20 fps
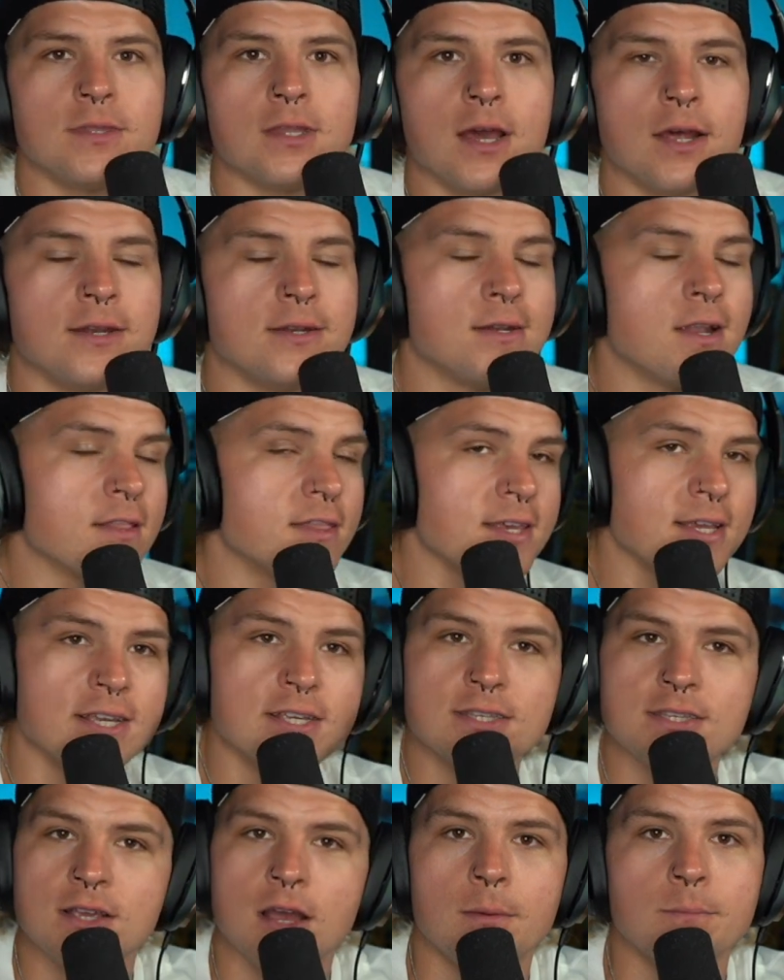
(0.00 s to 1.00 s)
nothing is
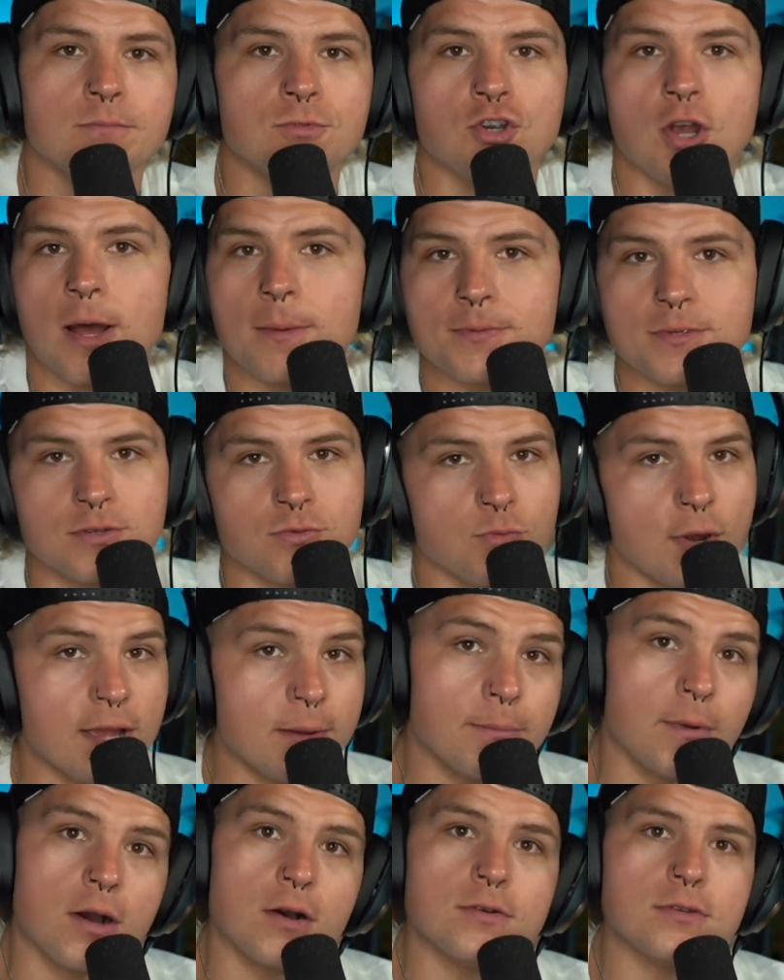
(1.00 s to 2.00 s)
gumdrops and
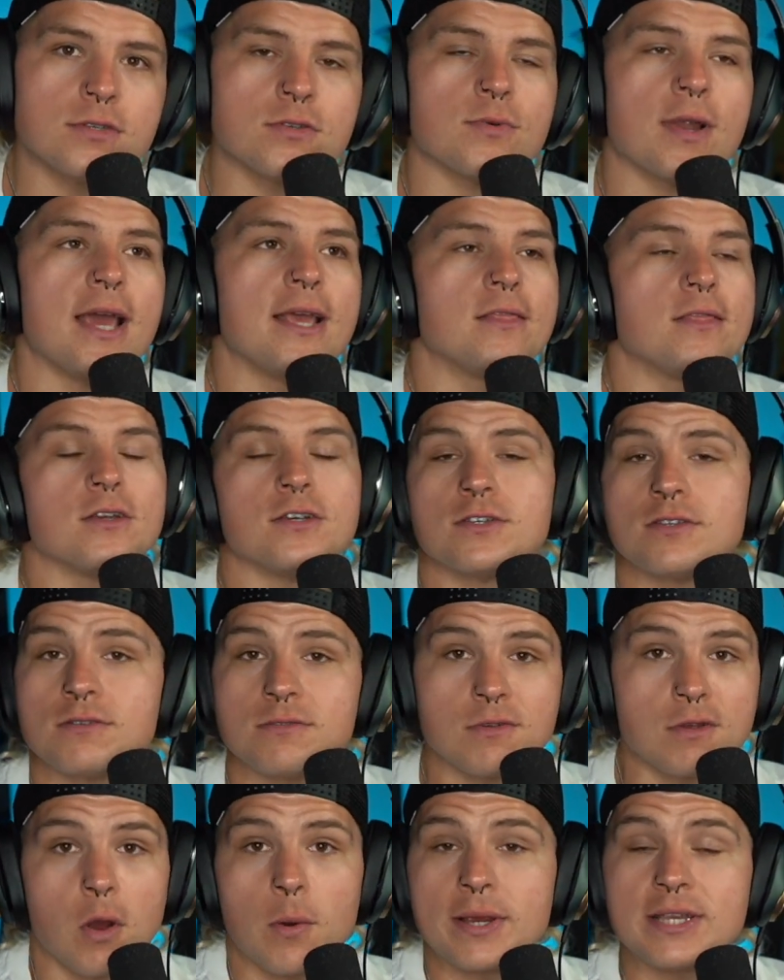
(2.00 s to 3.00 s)
rainbows, right? There's
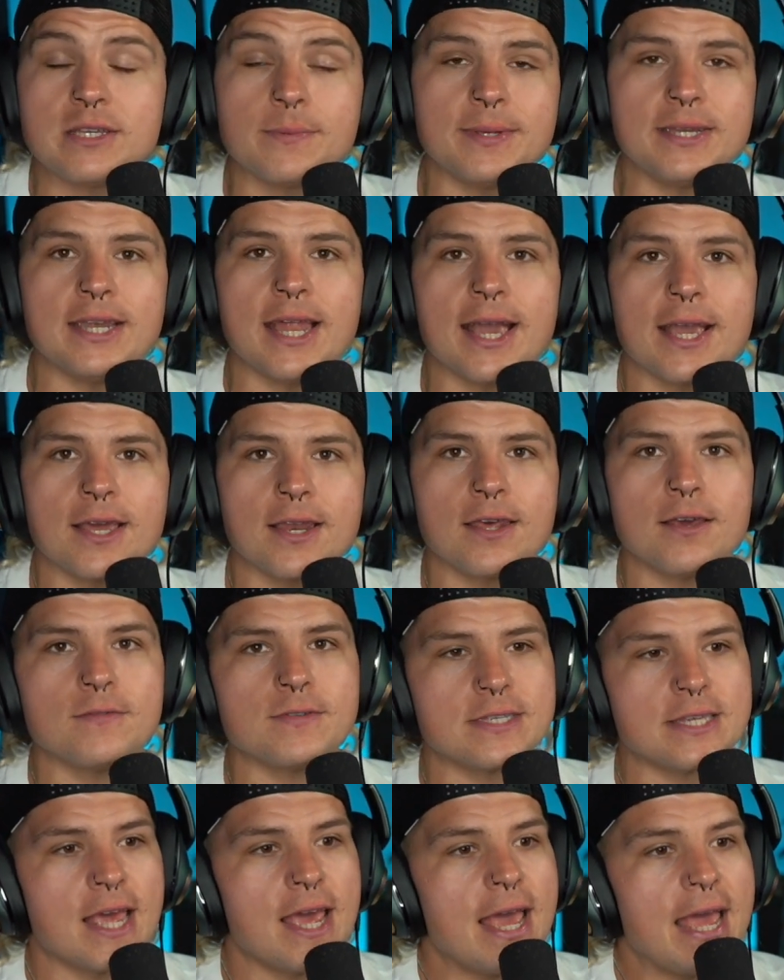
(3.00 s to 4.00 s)
going to be negatives.